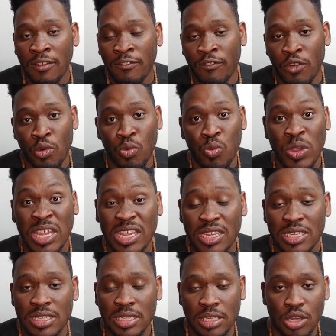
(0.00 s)
for
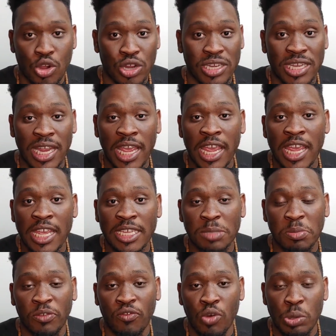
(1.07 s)
weeks or days
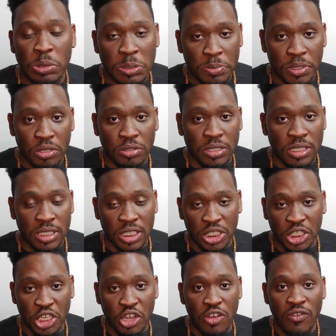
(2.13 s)
before it was put onto the
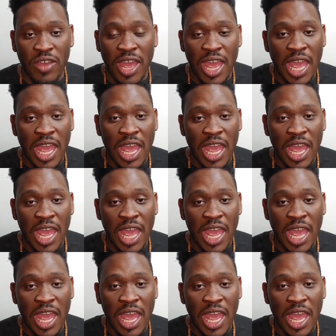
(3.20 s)
shelf.